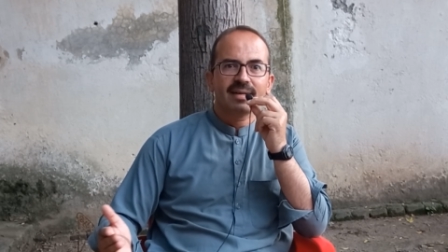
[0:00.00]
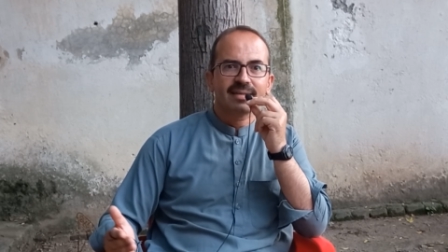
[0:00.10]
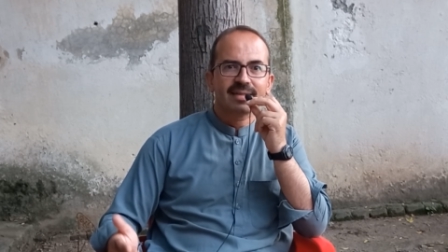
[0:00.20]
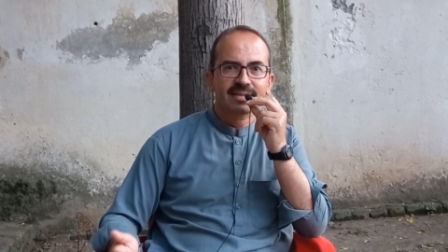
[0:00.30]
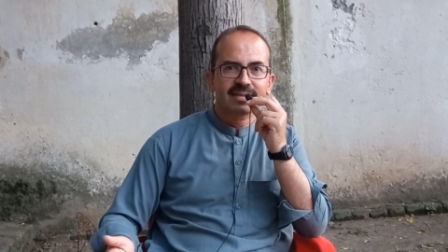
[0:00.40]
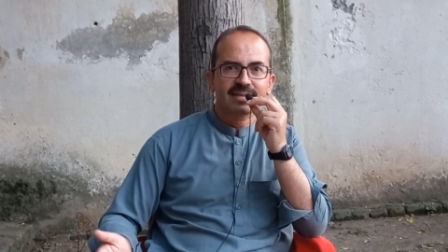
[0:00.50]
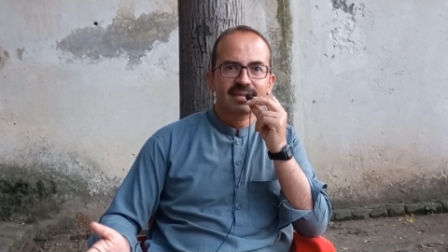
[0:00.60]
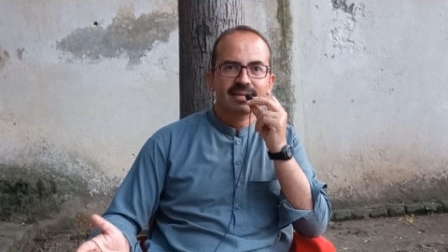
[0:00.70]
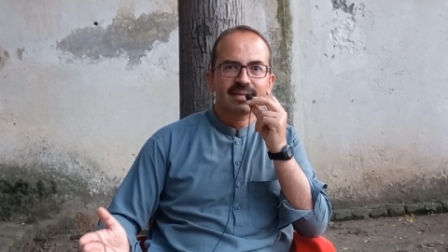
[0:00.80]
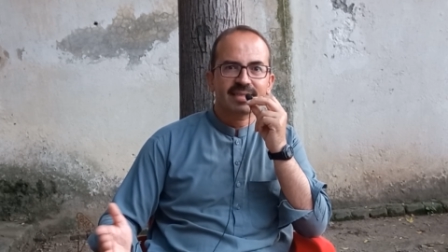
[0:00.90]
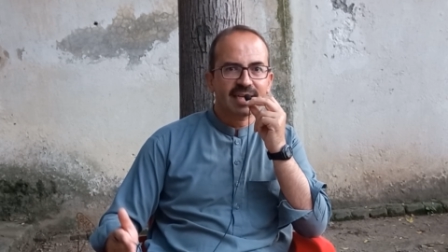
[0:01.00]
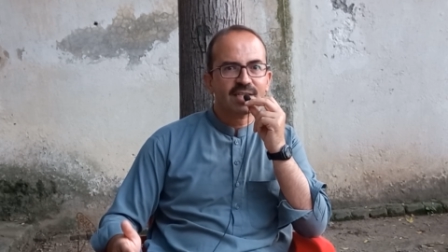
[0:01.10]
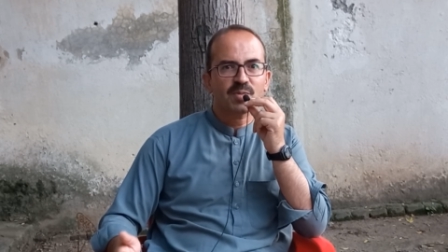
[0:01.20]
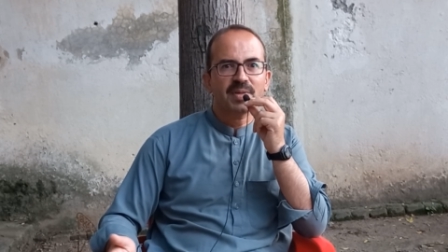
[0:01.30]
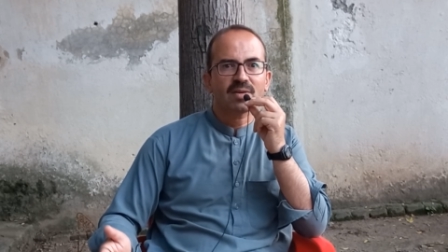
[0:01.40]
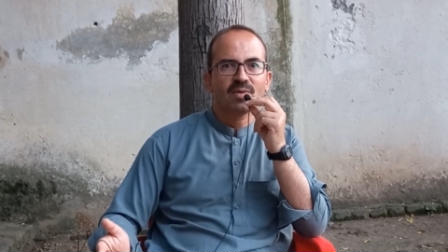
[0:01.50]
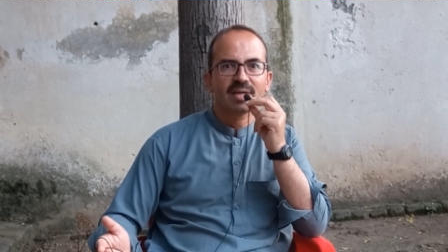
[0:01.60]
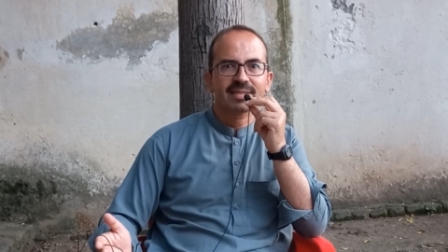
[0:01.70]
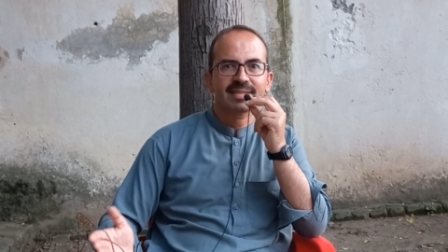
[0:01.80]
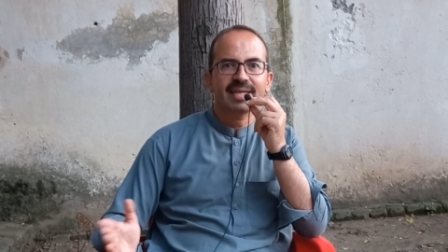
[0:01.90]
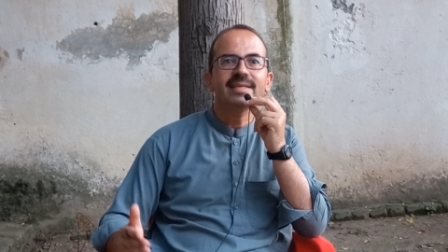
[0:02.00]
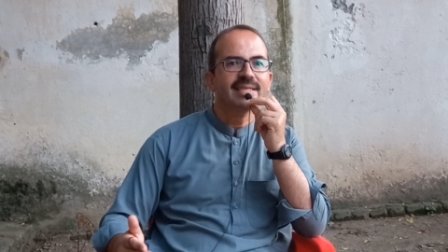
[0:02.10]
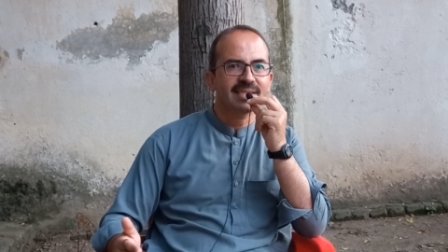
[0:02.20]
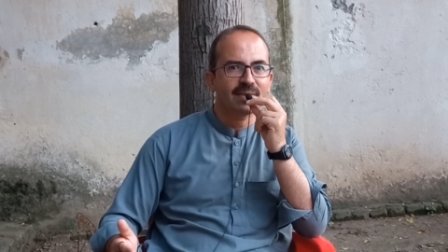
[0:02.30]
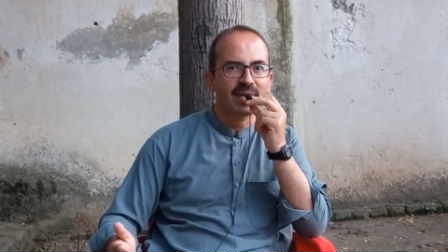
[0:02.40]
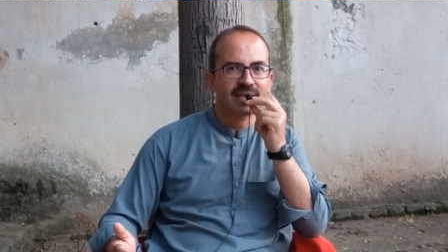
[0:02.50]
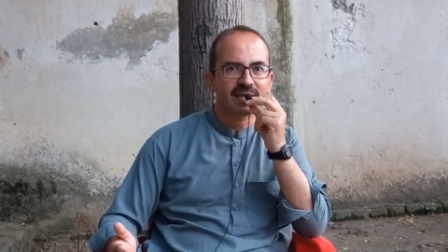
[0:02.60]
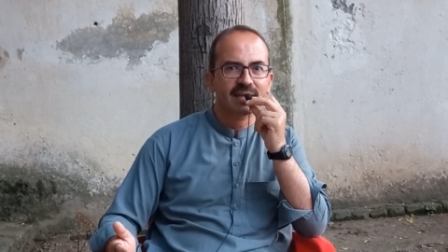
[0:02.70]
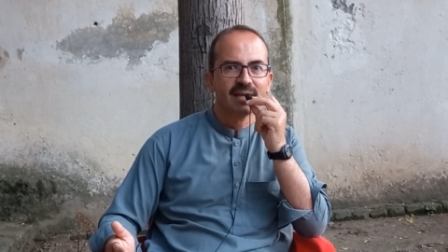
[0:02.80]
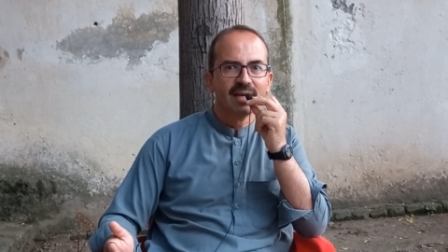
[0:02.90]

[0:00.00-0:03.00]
this Shakespeare was anti Semitic.